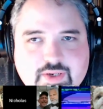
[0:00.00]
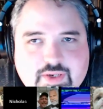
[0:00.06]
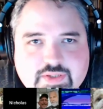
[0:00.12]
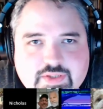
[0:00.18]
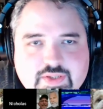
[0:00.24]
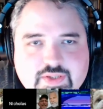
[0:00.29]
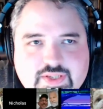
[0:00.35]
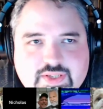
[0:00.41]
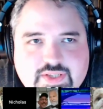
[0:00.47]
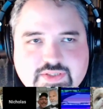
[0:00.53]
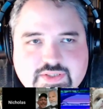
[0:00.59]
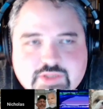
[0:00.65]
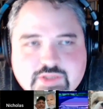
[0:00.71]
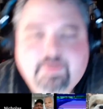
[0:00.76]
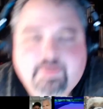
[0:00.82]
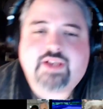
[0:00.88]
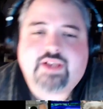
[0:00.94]
a
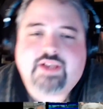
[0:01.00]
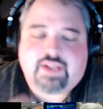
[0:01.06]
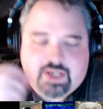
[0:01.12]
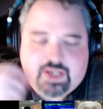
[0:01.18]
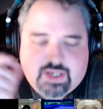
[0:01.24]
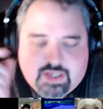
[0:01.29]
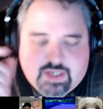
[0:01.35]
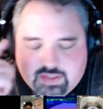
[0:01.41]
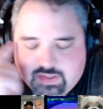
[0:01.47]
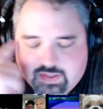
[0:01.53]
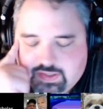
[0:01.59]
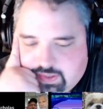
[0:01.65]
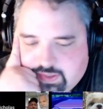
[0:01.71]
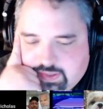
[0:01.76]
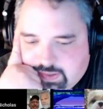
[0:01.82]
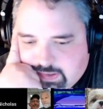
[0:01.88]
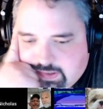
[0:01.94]
Taster's pack that had
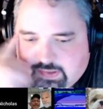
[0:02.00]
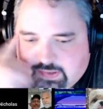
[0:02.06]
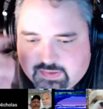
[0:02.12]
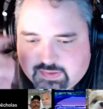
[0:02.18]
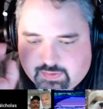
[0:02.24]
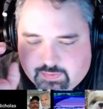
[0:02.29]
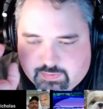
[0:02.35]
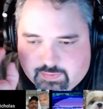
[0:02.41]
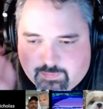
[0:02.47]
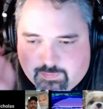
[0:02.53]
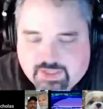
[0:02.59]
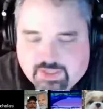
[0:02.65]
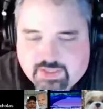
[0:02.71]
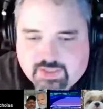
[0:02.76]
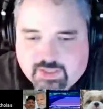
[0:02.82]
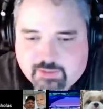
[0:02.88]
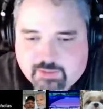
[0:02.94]
the
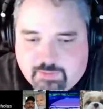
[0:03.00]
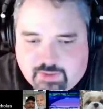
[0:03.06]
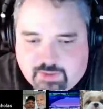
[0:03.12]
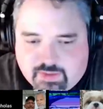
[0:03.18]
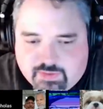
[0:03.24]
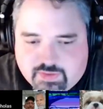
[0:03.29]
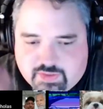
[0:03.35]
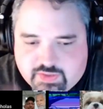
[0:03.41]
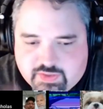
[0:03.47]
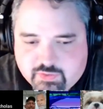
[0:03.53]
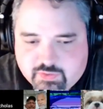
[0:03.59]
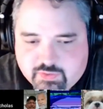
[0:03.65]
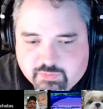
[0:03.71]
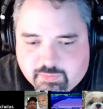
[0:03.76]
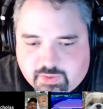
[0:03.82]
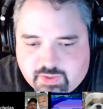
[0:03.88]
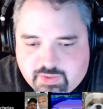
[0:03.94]
Megadeth beer, the Tooth Them
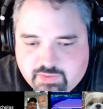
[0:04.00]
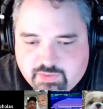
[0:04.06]
All.